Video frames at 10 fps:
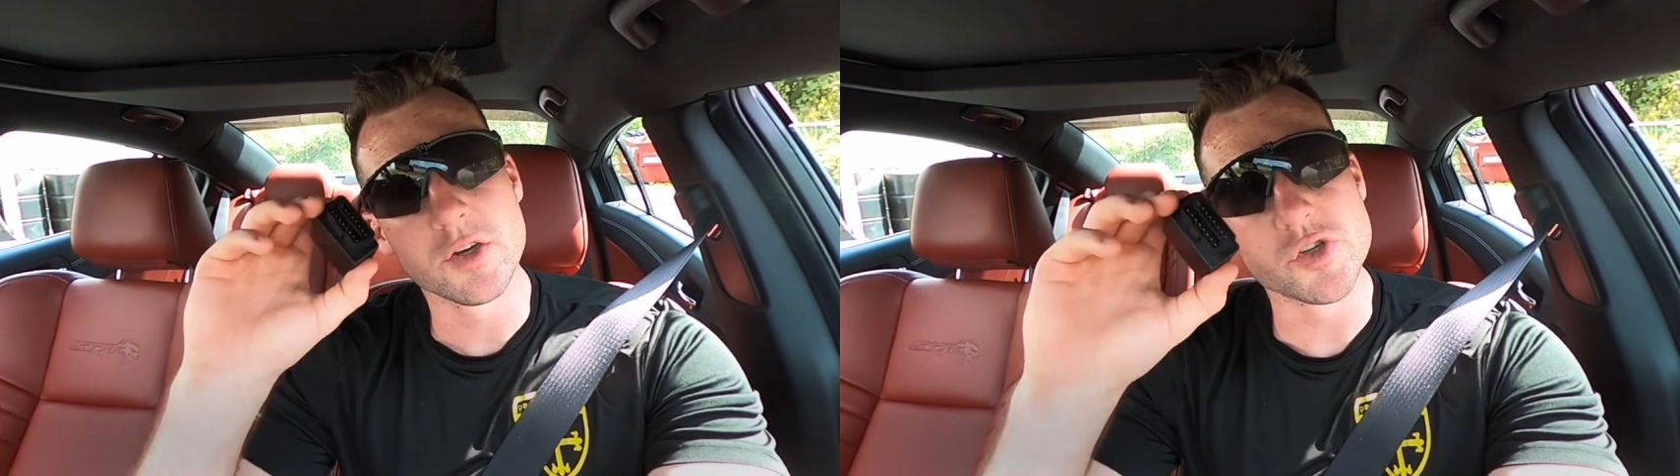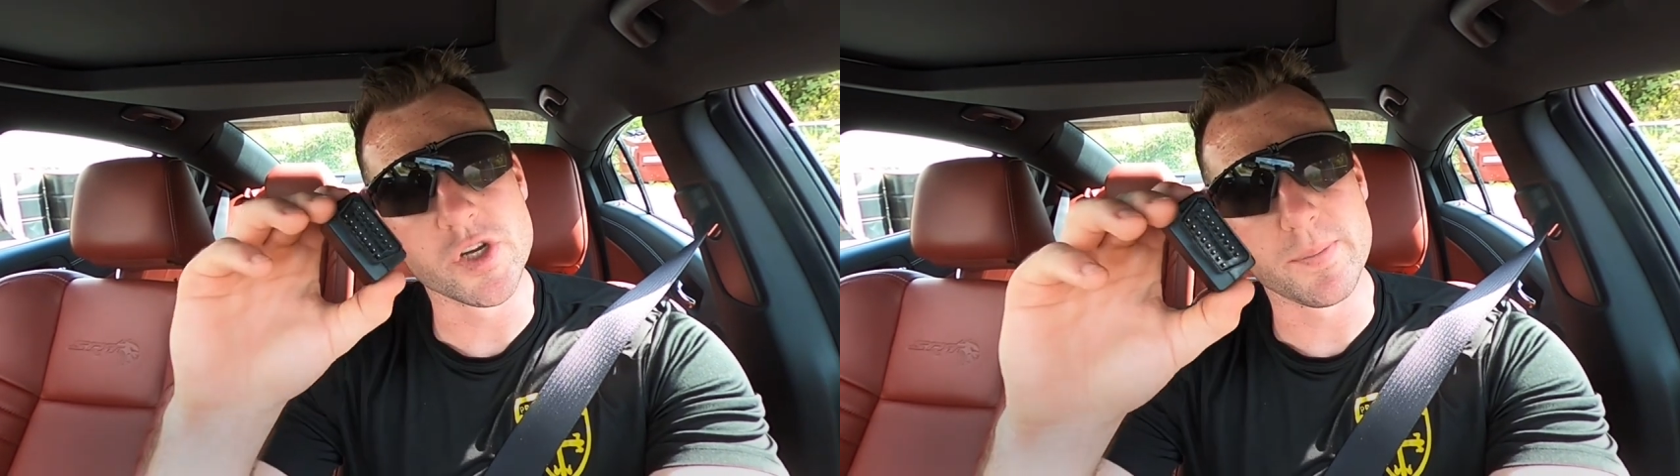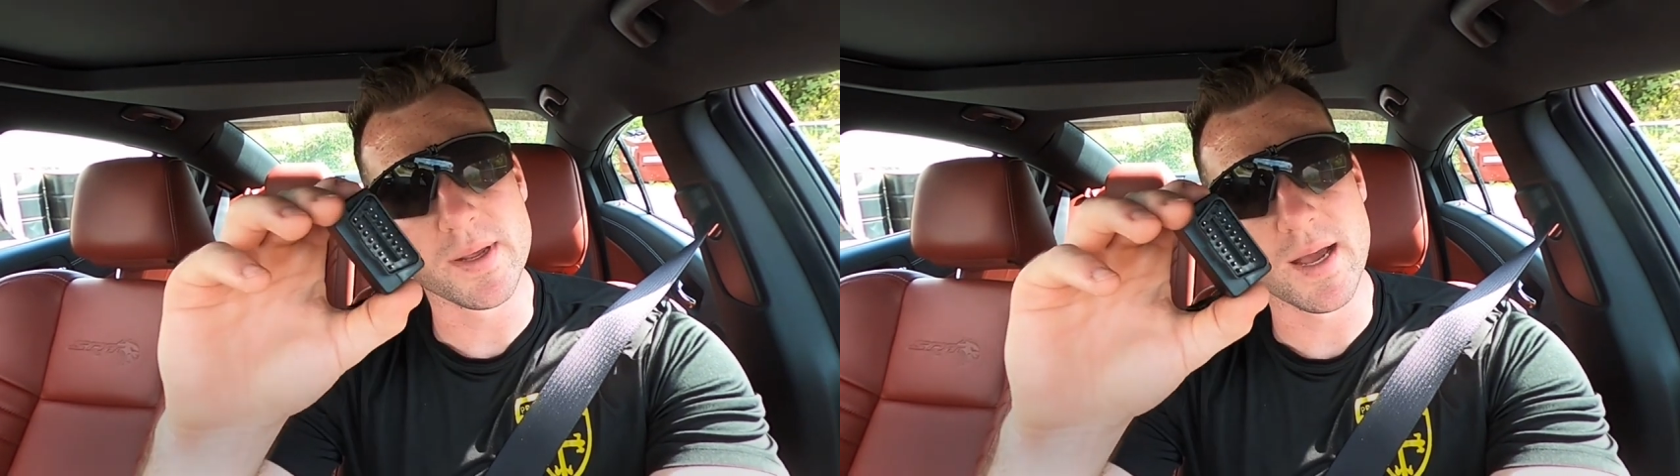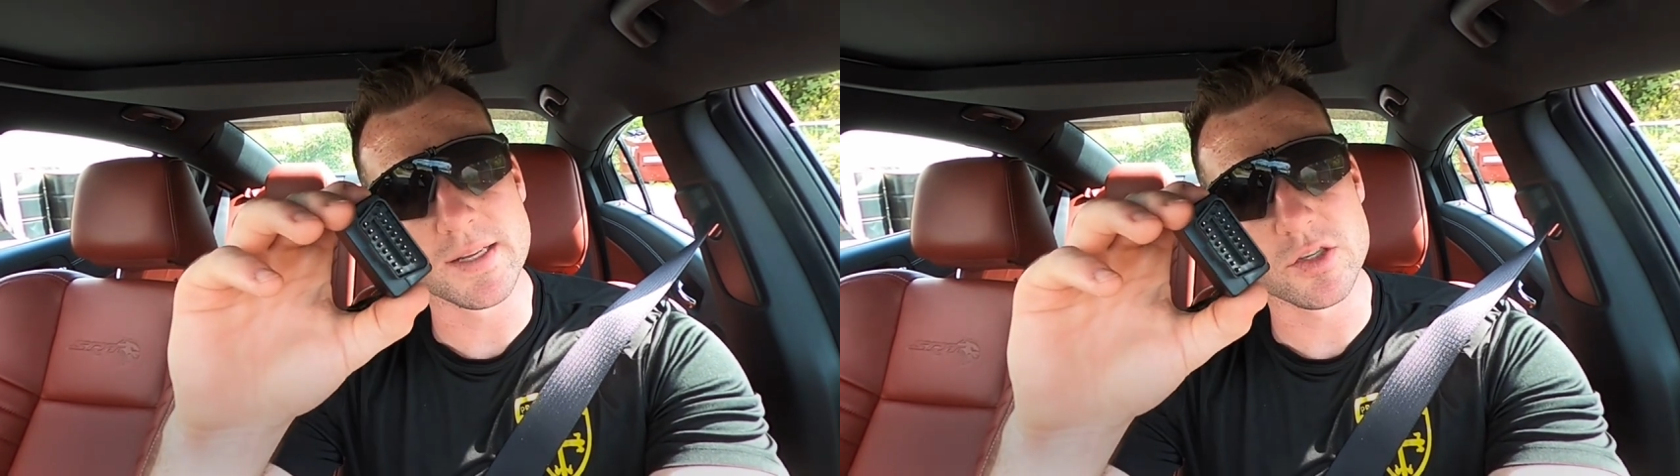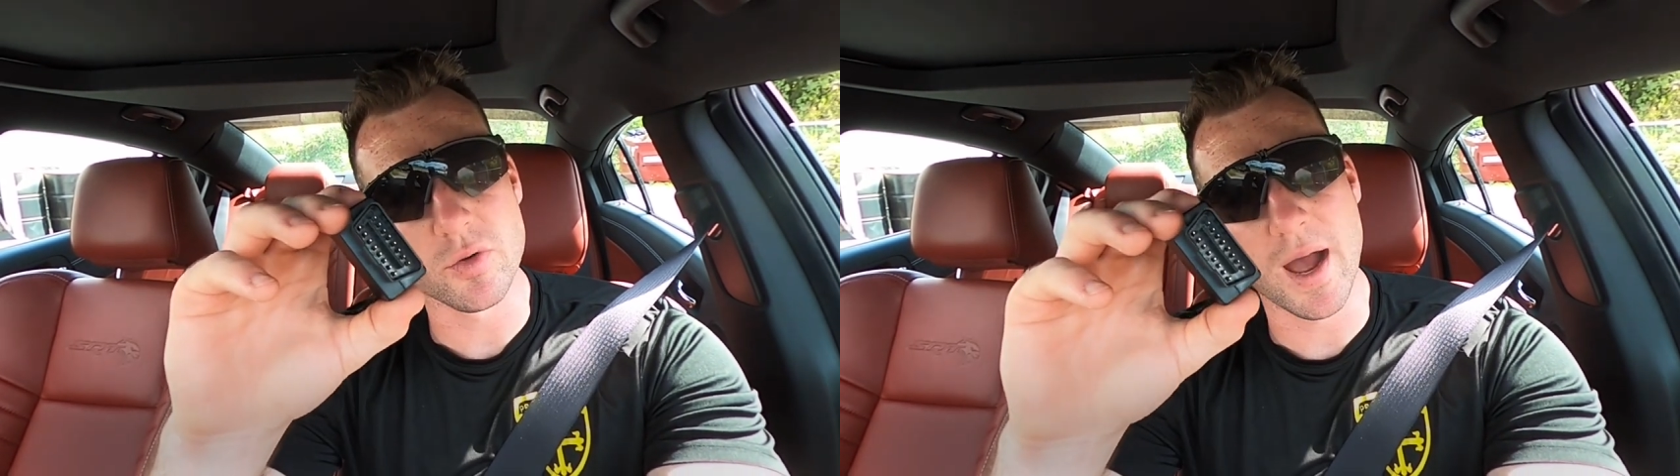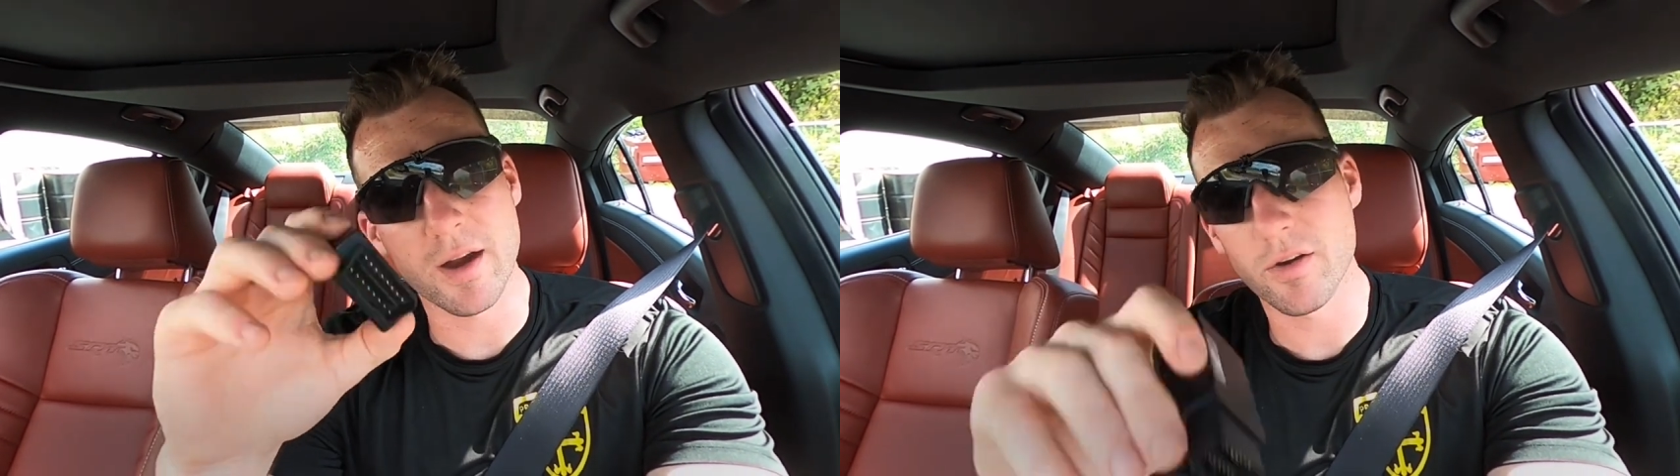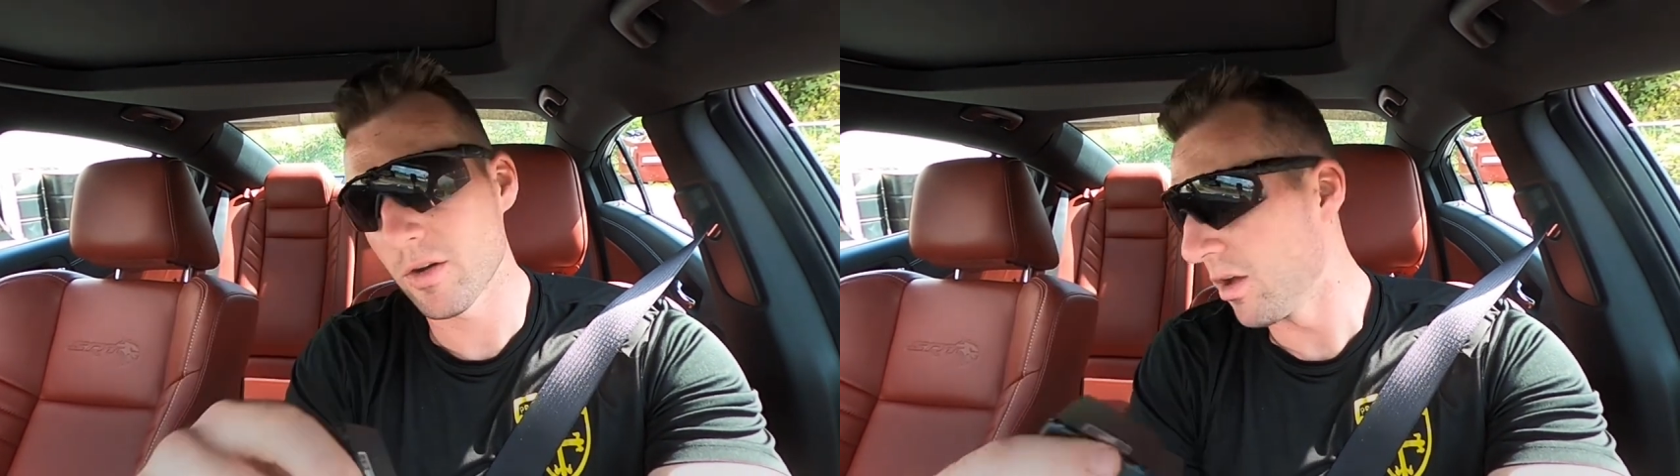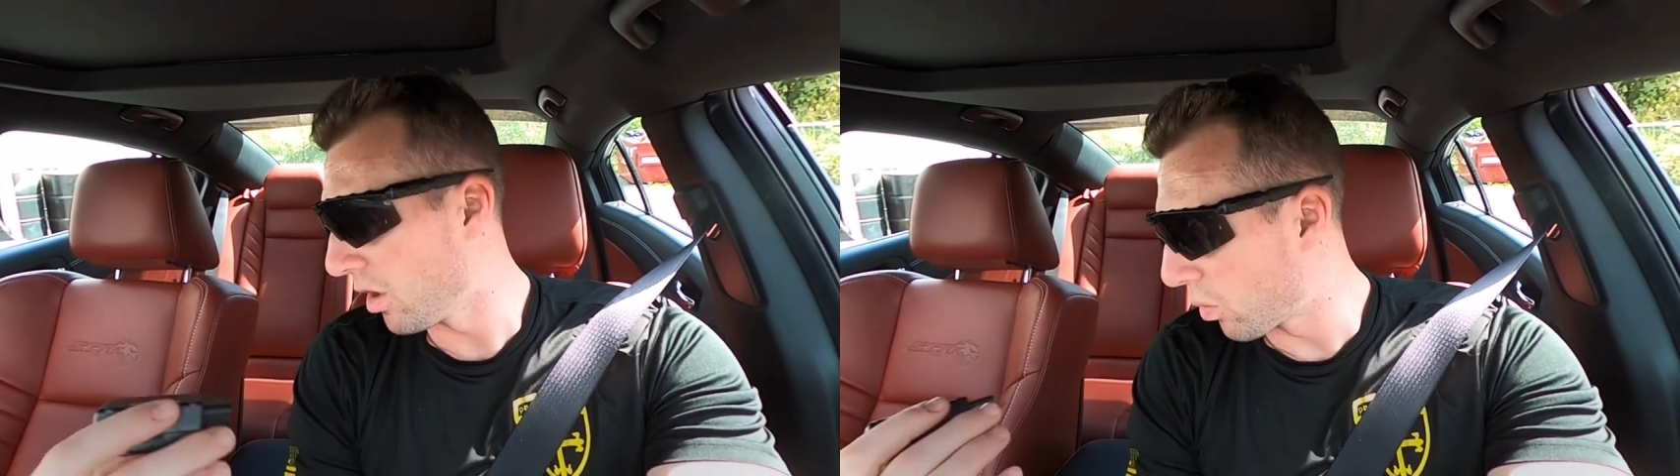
GPS tracker